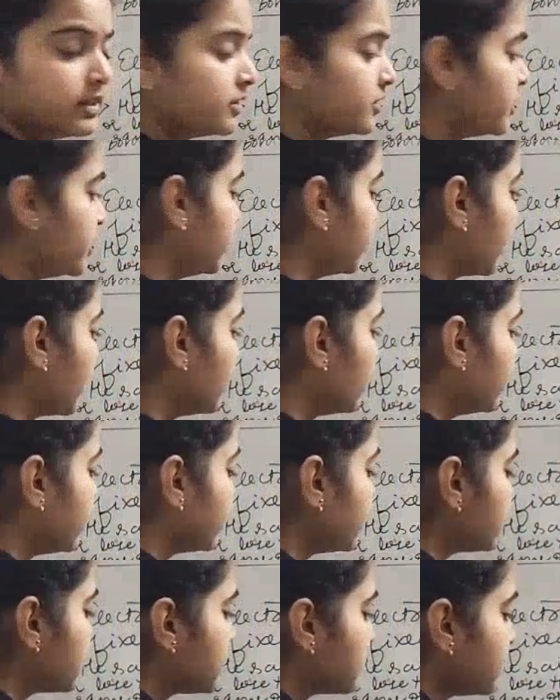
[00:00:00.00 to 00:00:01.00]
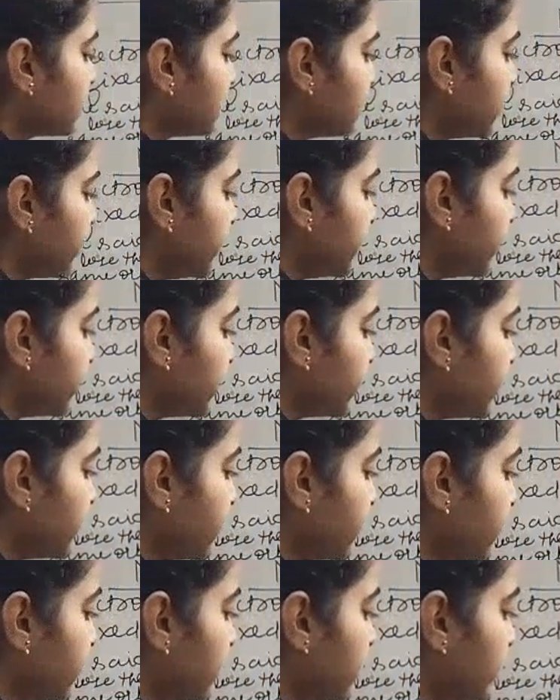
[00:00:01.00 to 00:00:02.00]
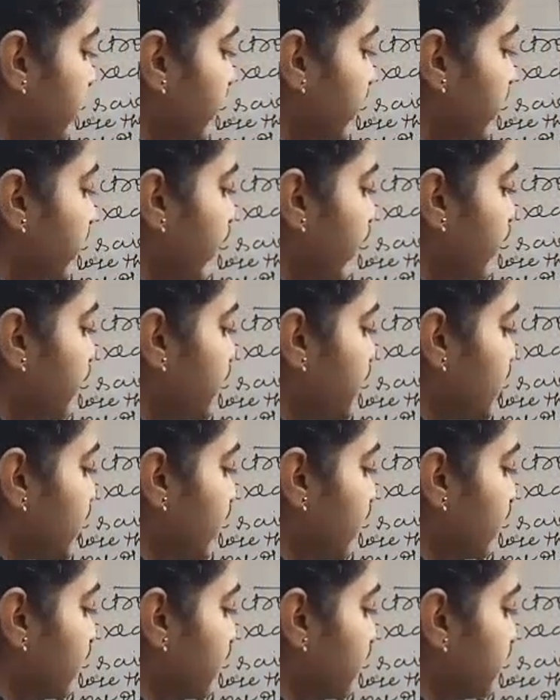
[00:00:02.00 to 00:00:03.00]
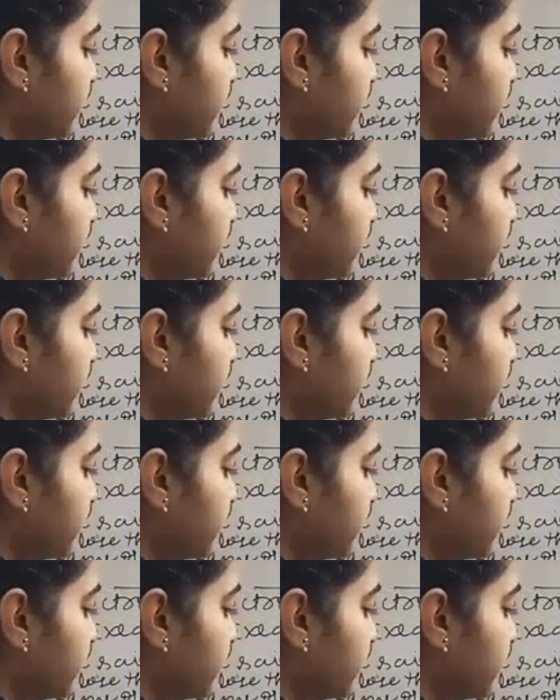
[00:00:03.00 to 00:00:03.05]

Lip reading: energy, now it is here in the M shell.